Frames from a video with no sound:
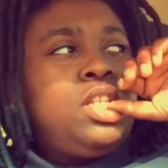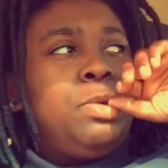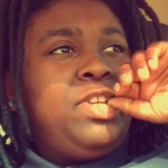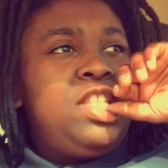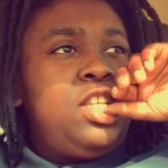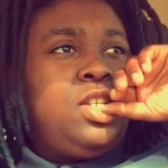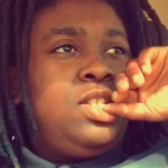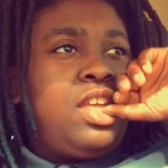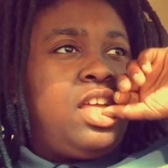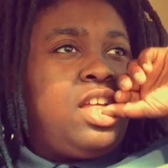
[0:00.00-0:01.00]
So basically, she
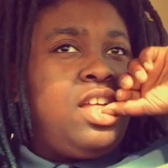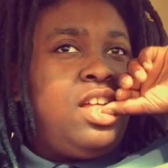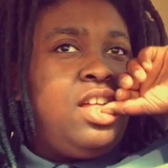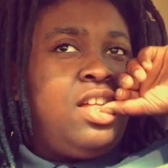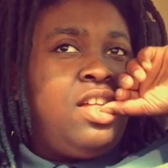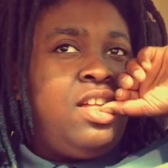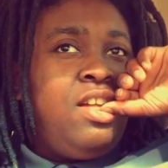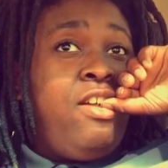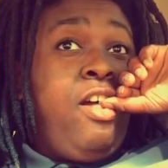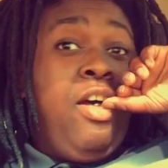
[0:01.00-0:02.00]
was like,
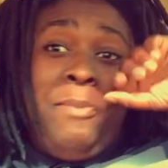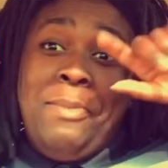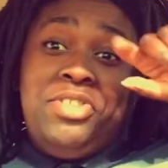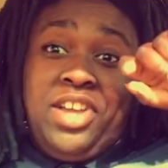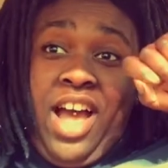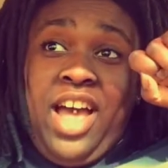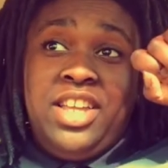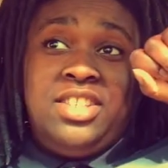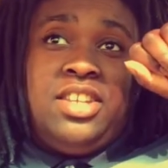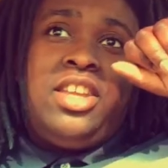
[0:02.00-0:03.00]
maybe the guy,
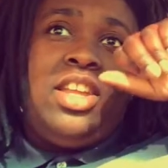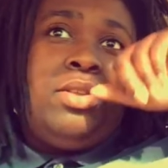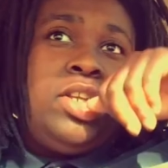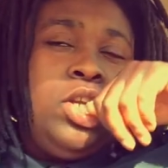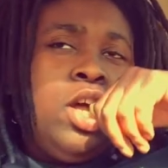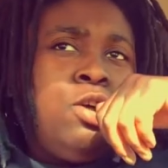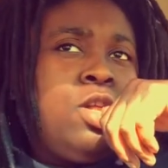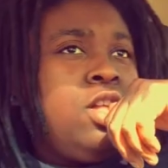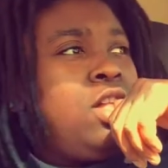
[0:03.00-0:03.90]
he took it, you know?